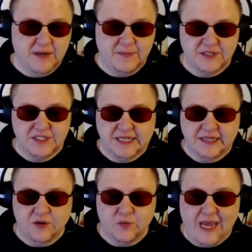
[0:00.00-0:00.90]
in a
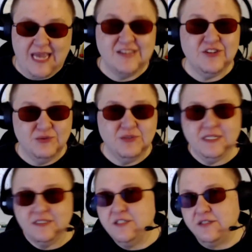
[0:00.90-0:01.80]
particular way, you
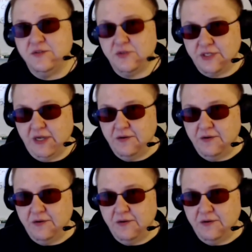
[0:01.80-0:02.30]
need to do so.